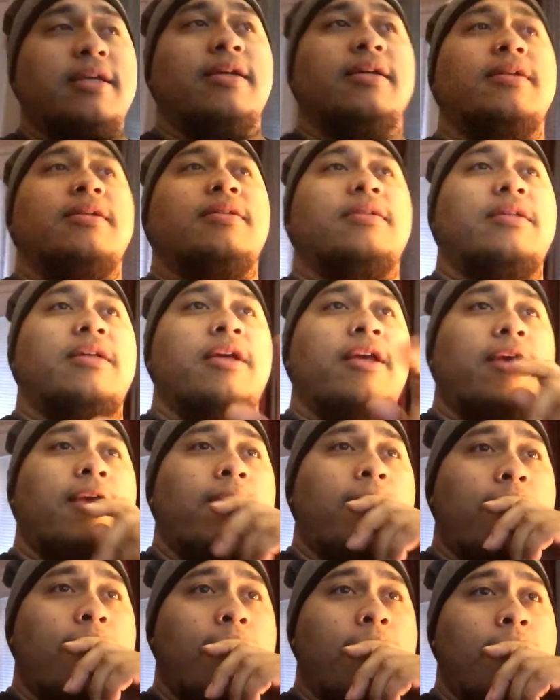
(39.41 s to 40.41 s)
is,
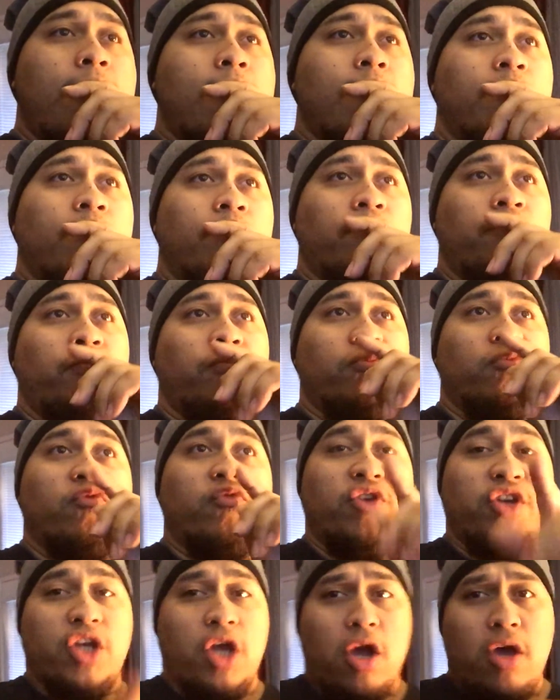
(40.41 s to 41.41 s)
for
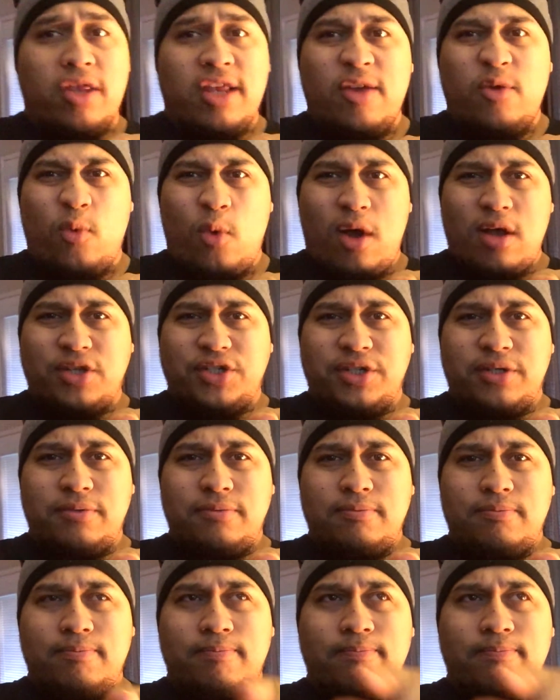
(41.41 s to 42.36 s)
y'all out watching,